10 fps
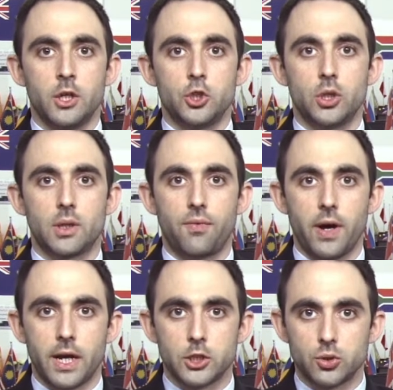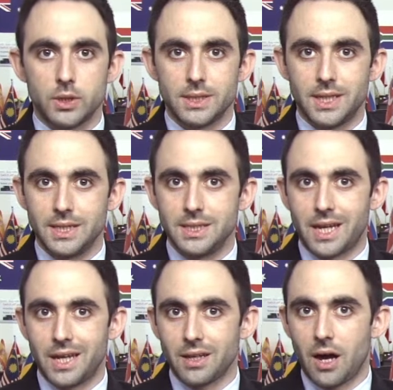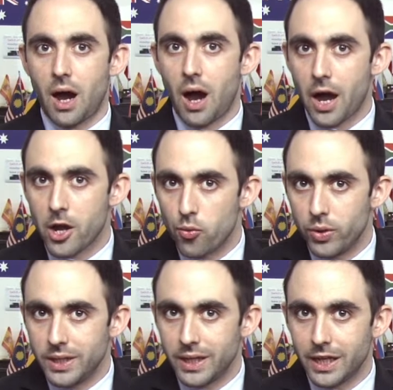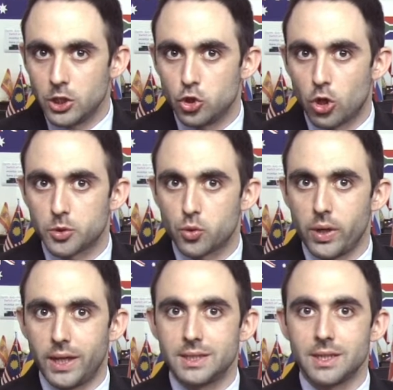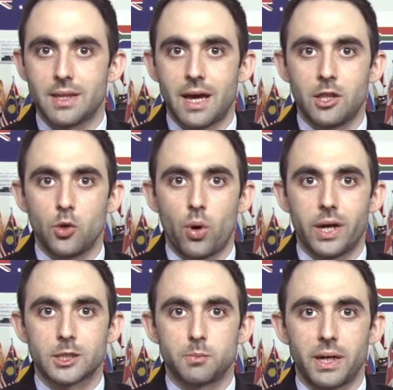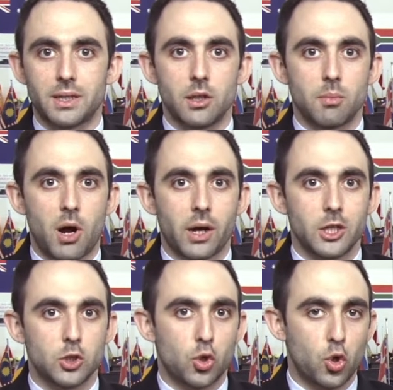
Should the financial data indicate a higher reading in jobs created than the one expected, the market